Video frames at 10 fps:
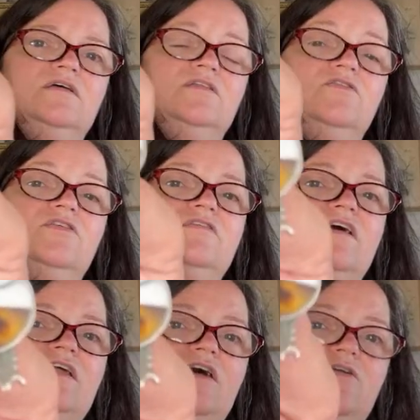Look at
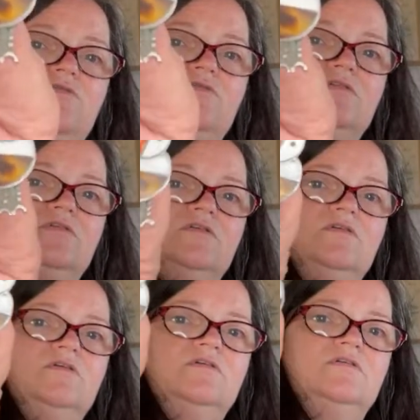that owl.
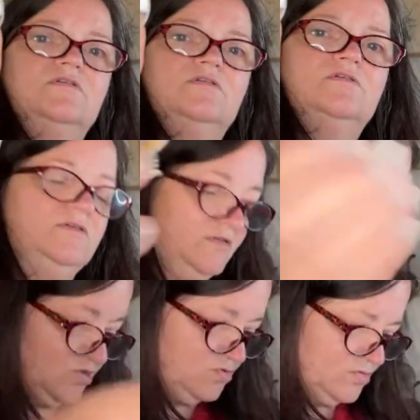
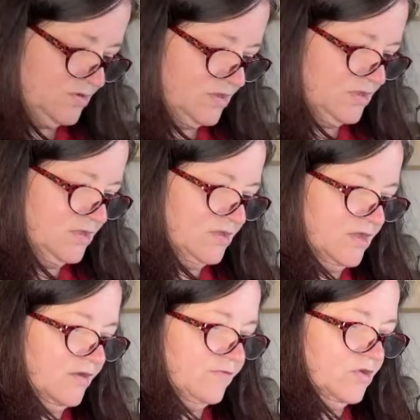Cute.
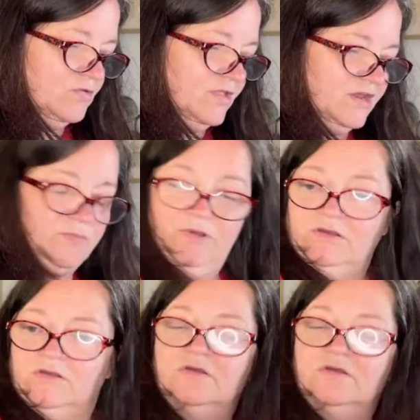I have a little ladybug.